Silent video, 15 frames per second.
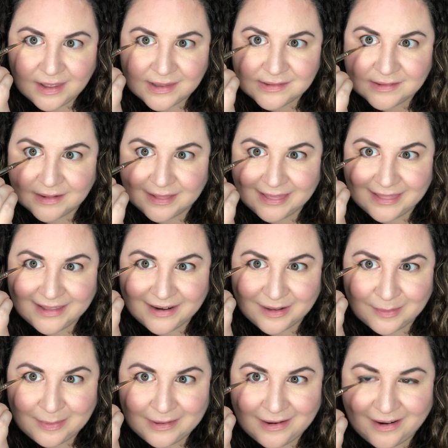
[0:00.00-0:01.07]
It's a
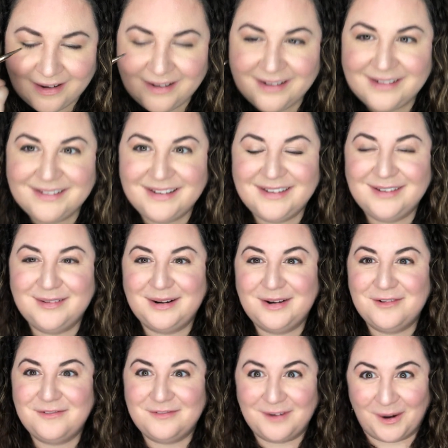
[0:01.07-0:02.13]
little bit harder to do in
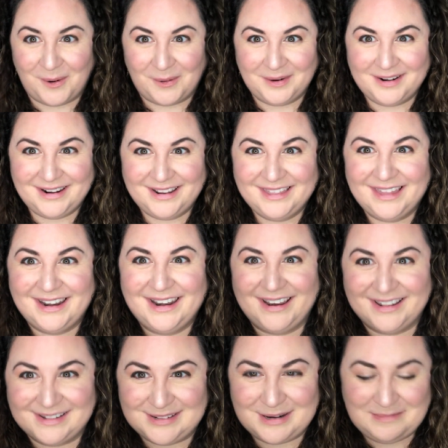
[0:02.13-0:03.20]
a phone than it
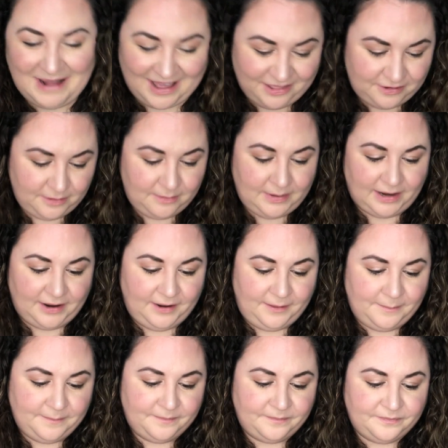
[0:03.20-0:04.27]
is your bathroom mirror,
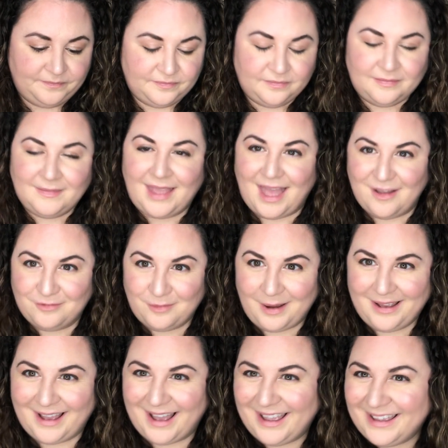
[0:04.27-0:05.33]

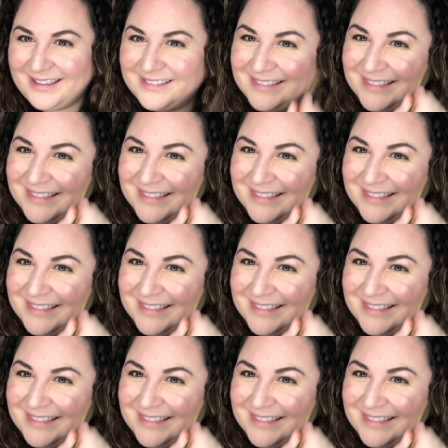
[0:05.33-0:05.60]
FYI.